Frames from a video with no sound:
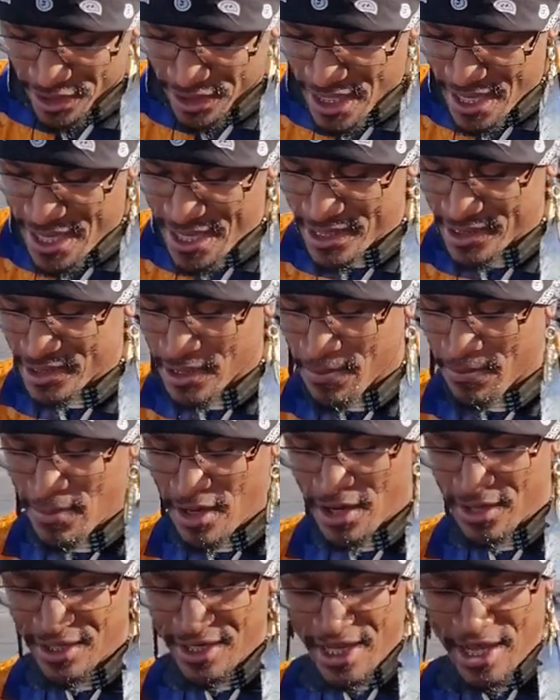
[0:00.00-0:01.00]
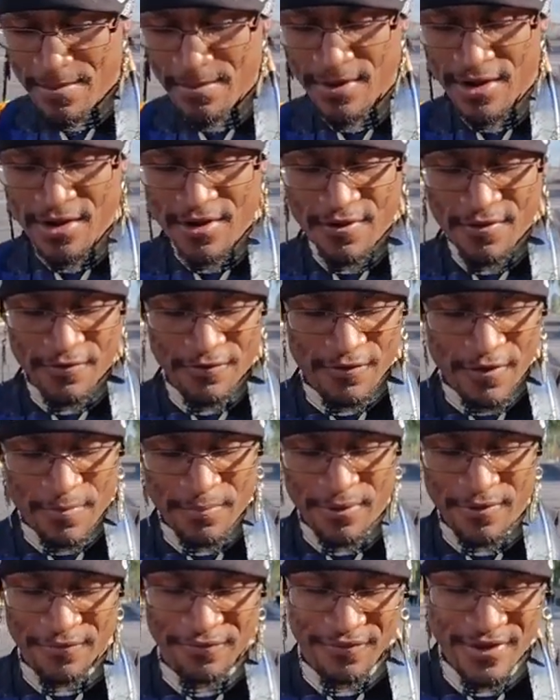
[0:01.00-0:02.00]
things among them from
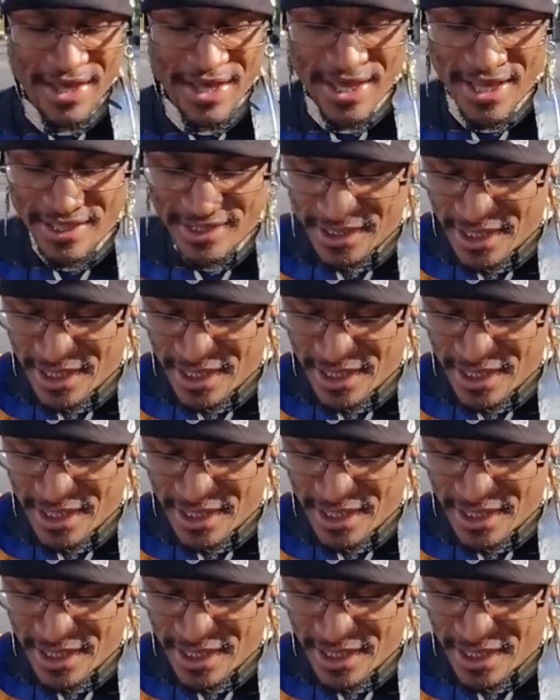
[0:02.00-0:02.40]
profane.